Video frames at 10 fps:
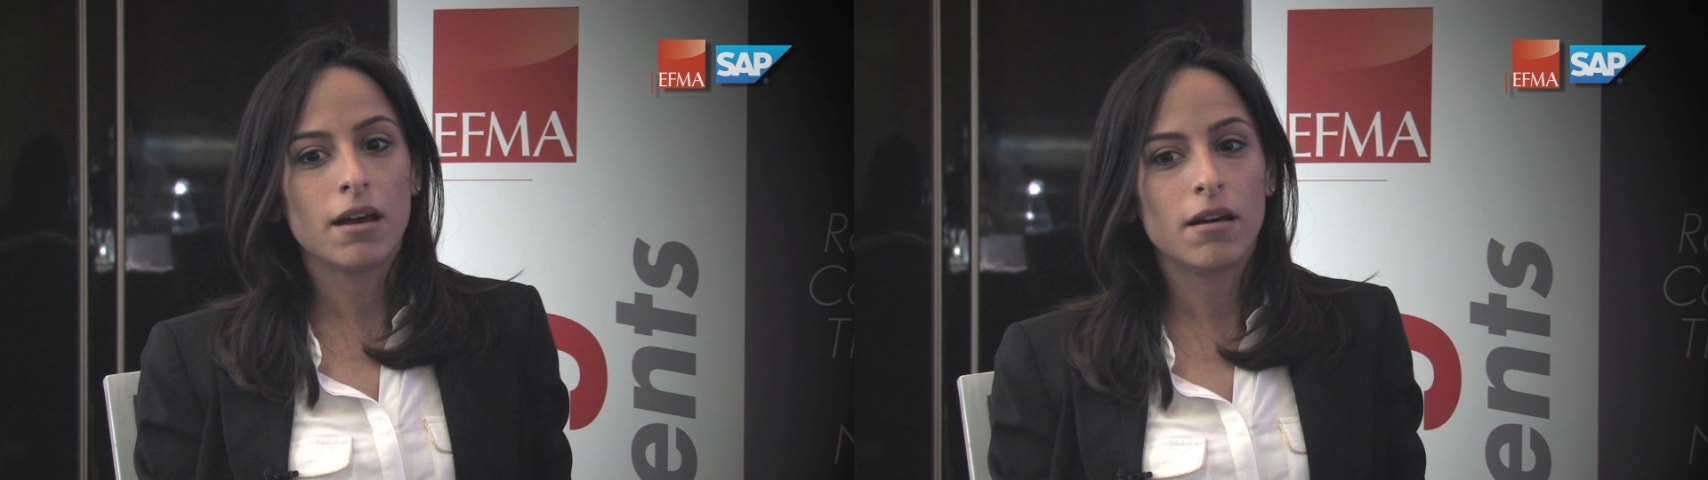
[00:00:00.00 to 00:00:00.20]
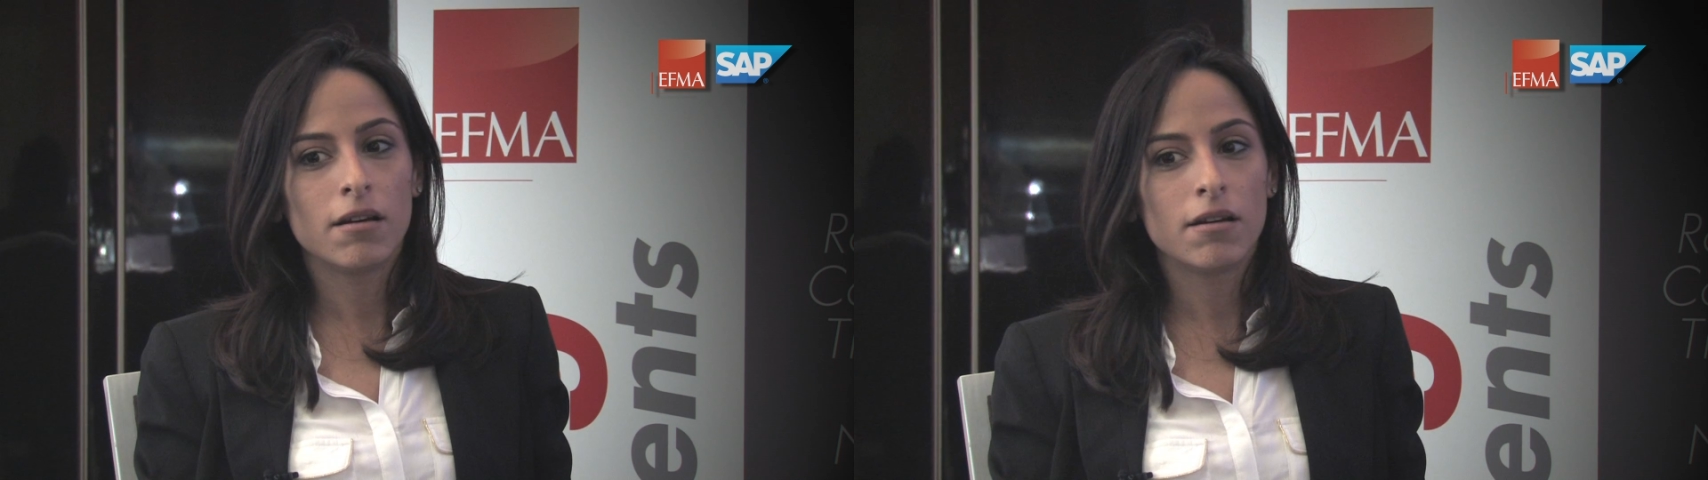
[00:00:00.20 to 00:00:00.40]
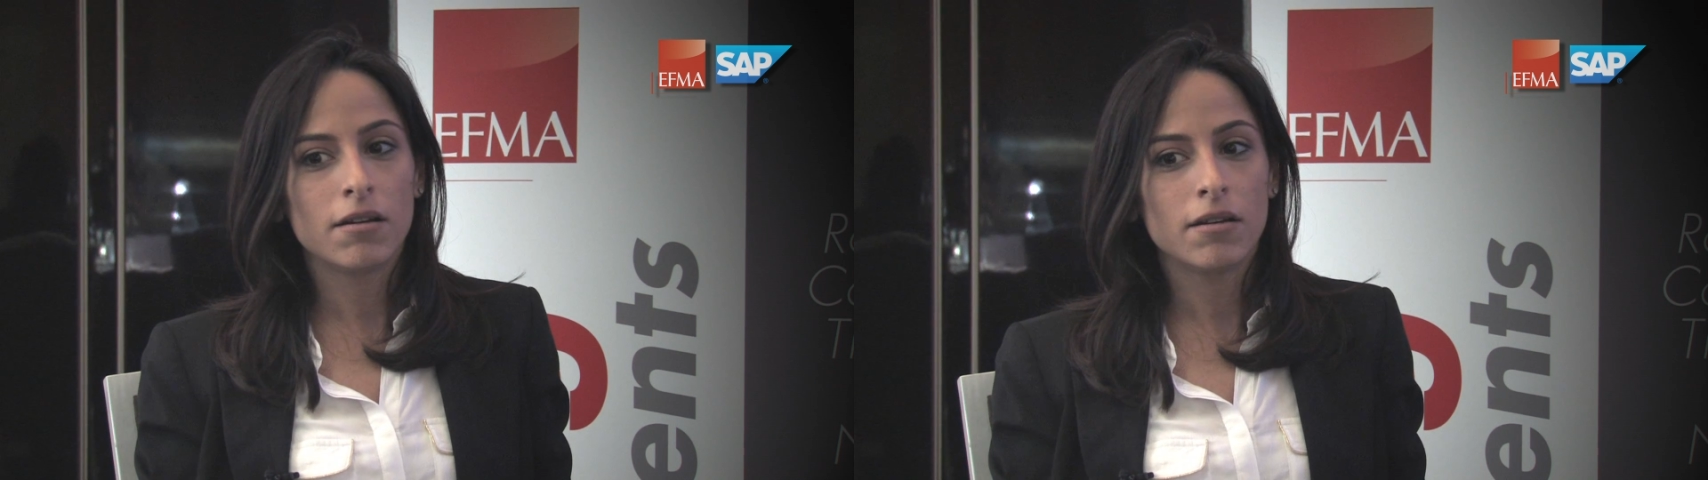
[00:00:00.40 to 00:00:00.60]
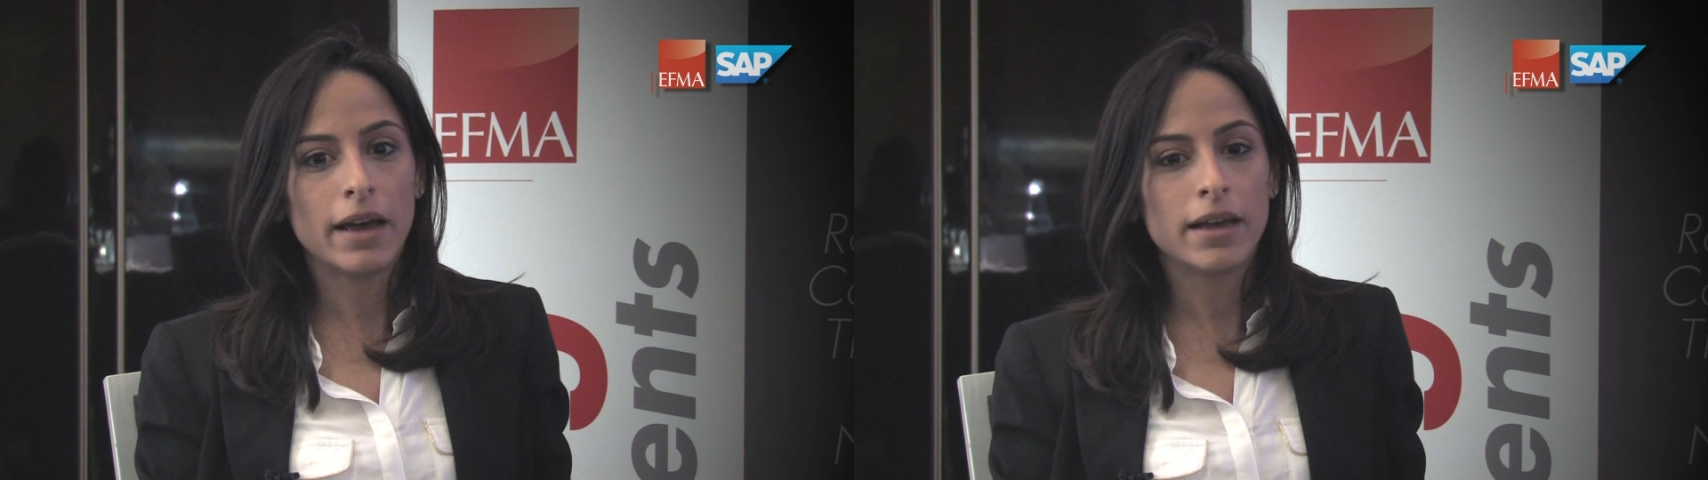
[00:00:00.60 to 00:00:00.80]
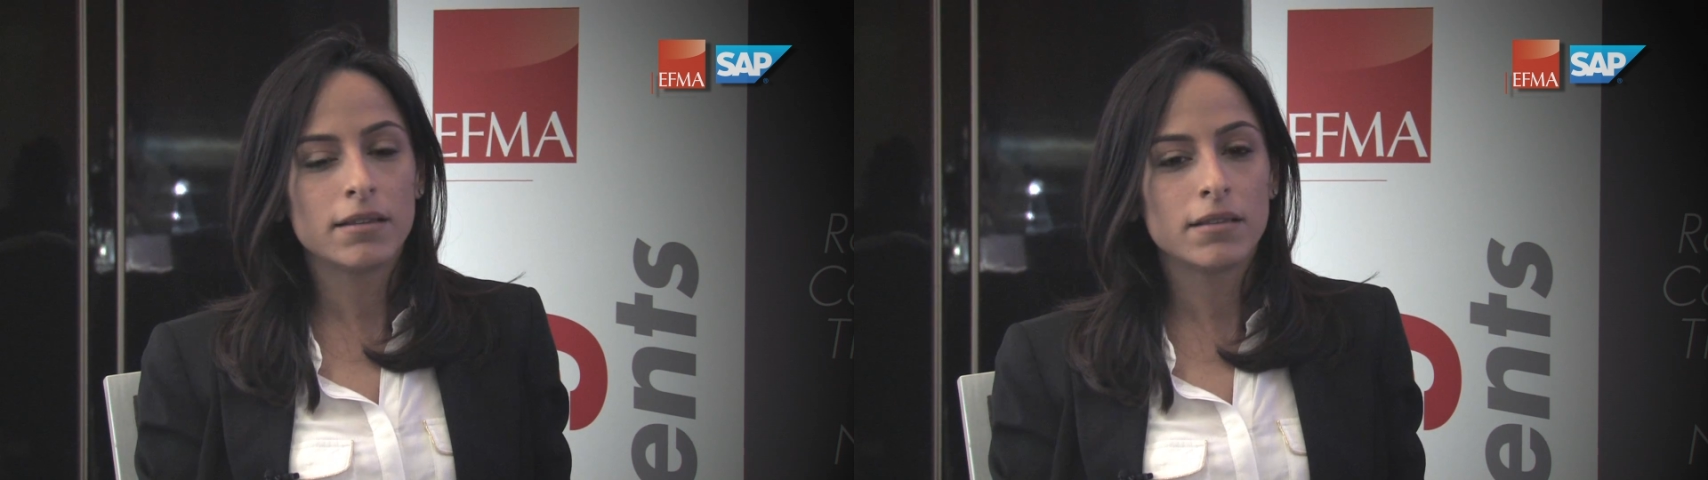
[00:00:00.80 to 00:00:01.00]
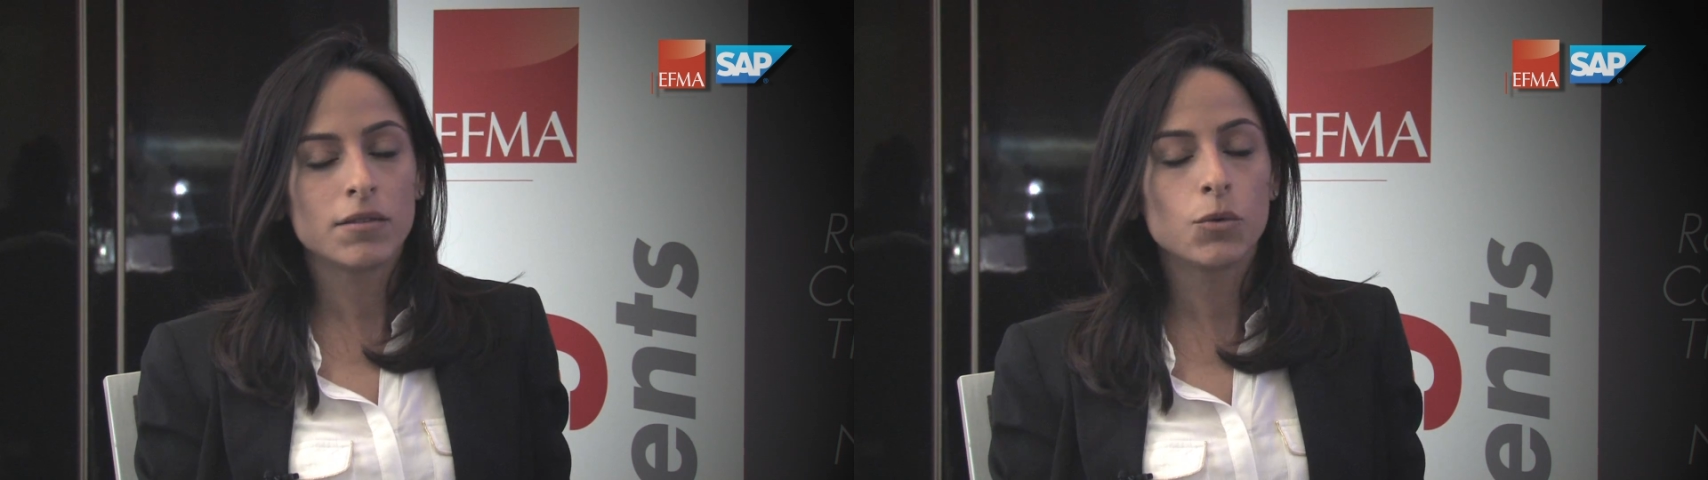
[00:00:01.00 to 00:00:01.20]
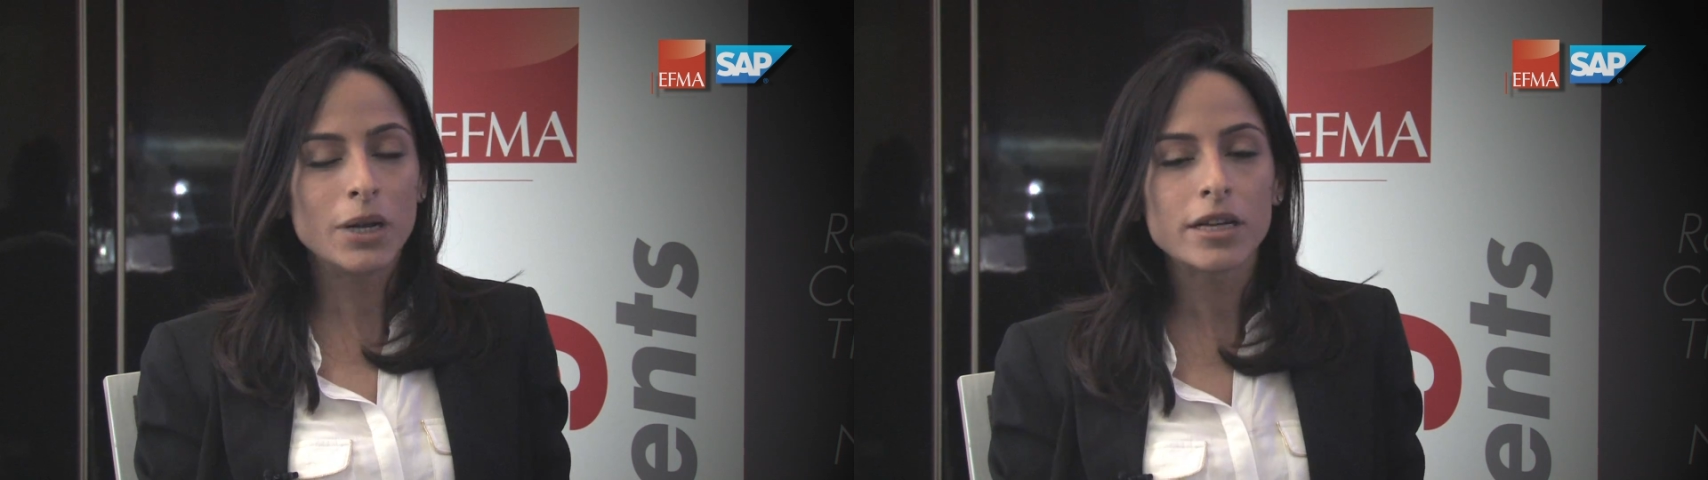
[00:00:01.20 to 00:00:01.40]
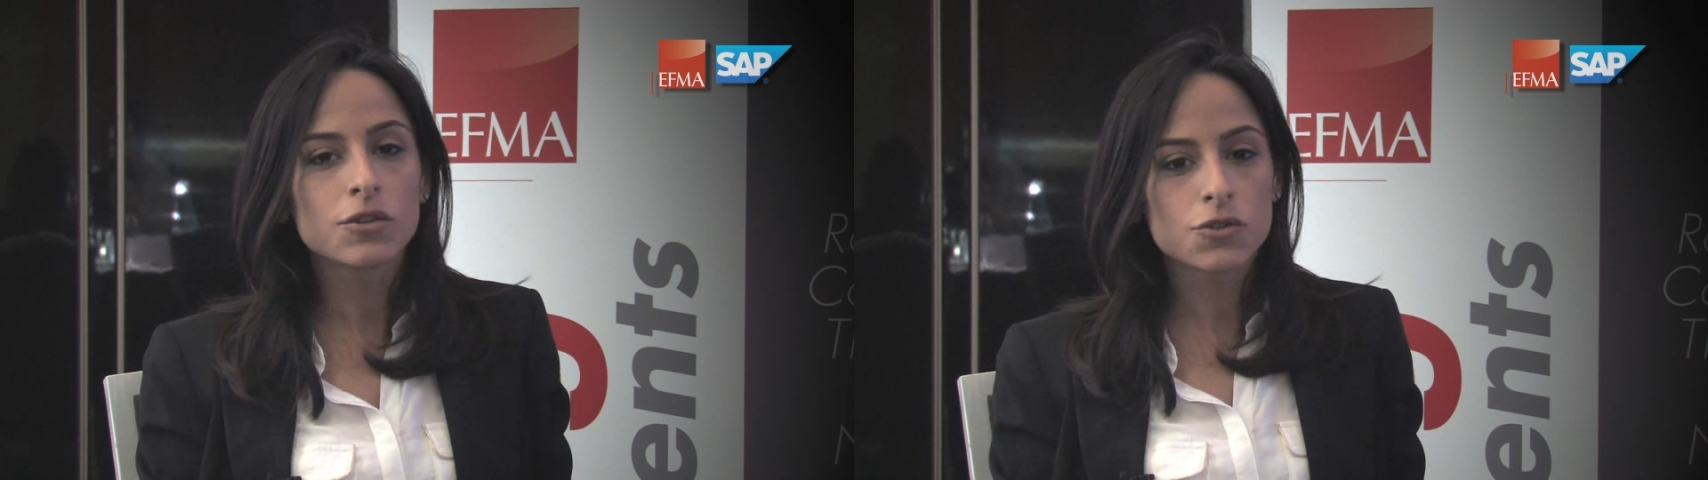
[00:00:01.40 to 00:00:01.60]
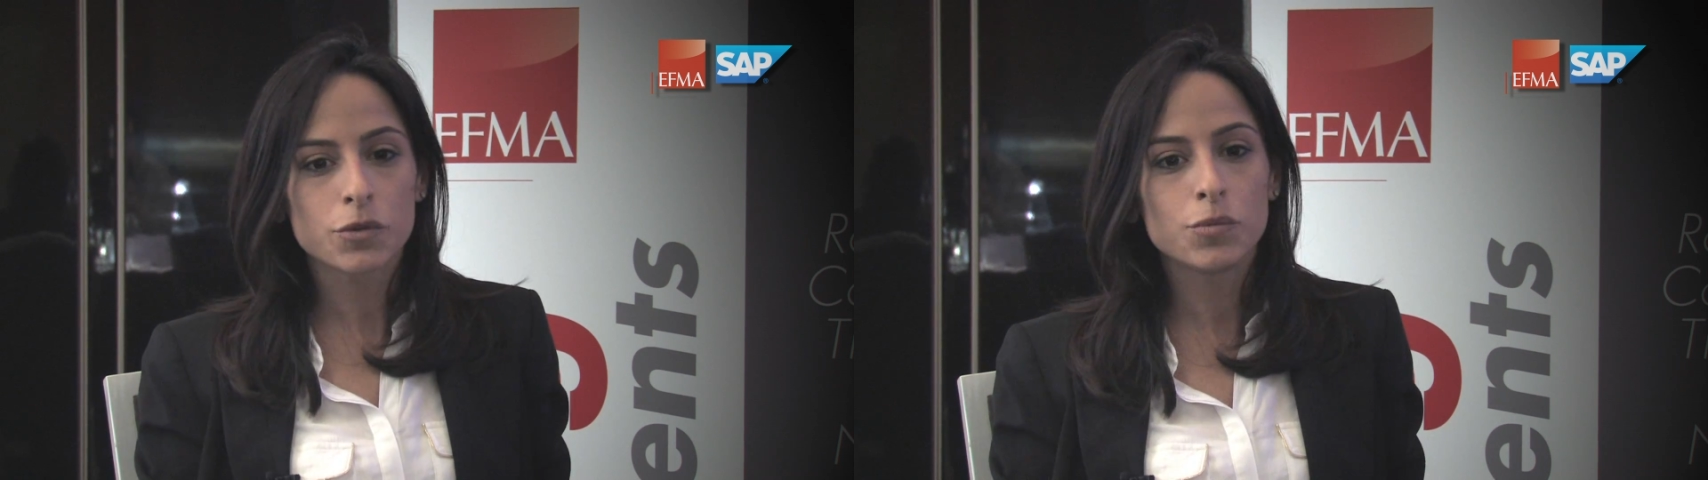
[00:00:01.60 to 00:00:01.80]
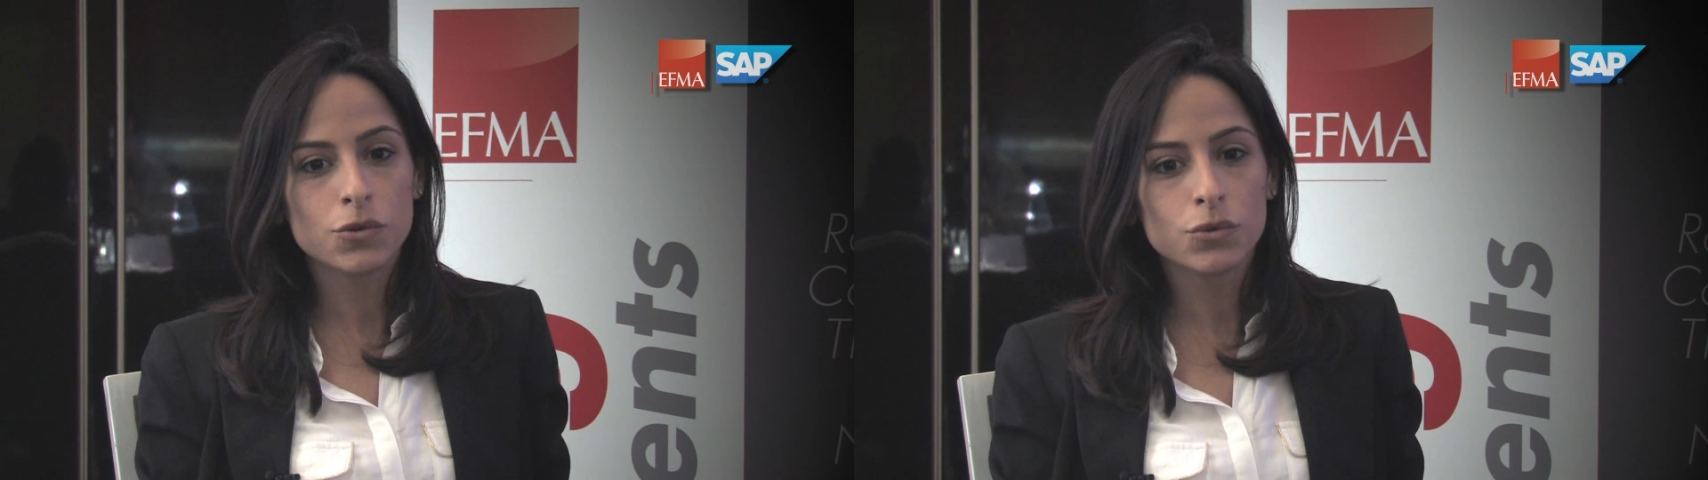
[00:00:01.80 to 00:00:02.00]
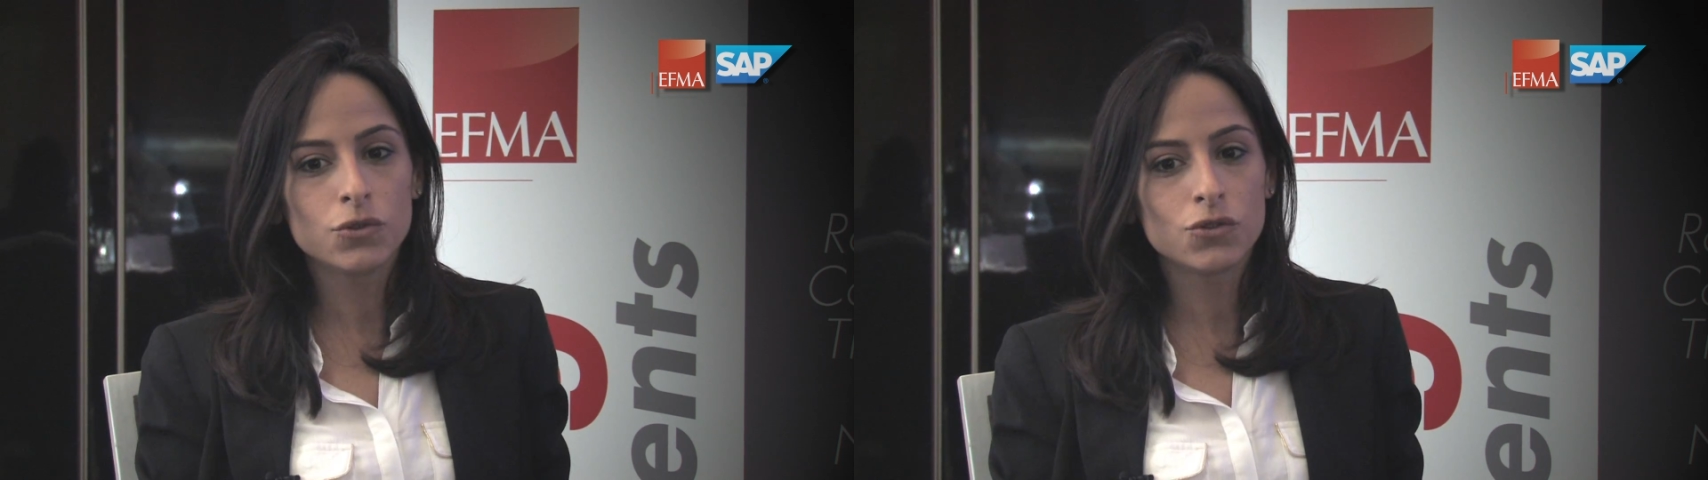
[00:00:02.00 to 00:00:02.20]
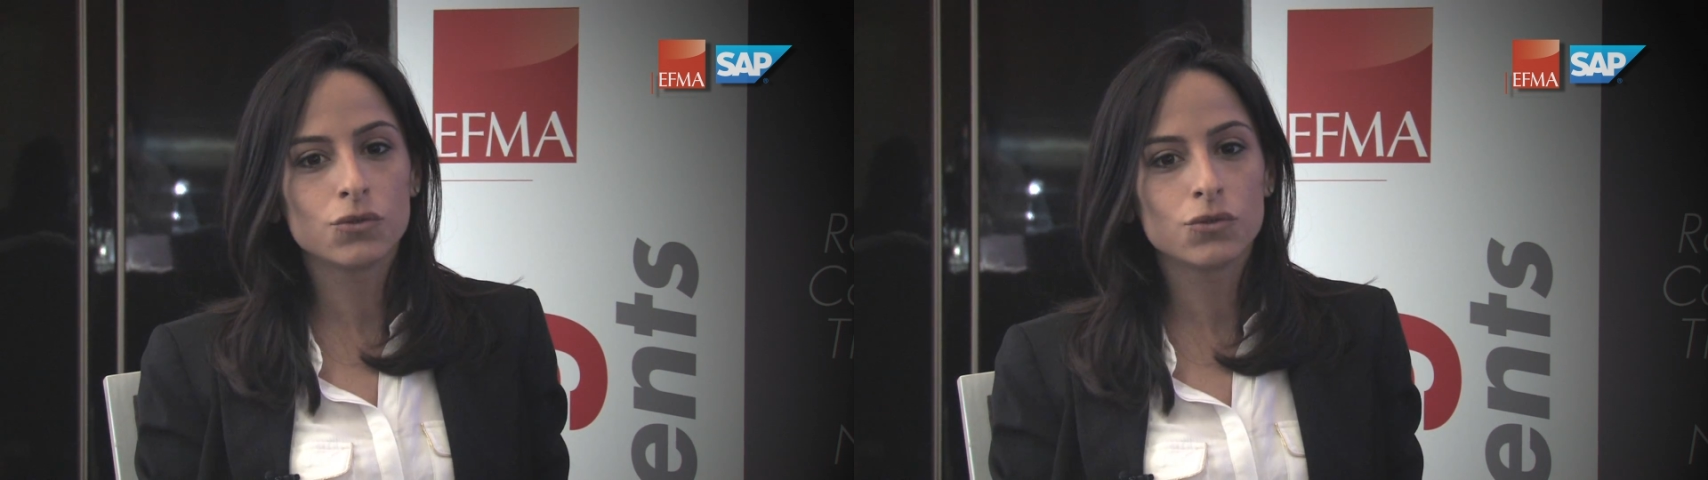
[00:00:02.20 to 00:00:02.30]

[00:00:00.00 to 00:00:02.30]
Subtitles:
and will contribute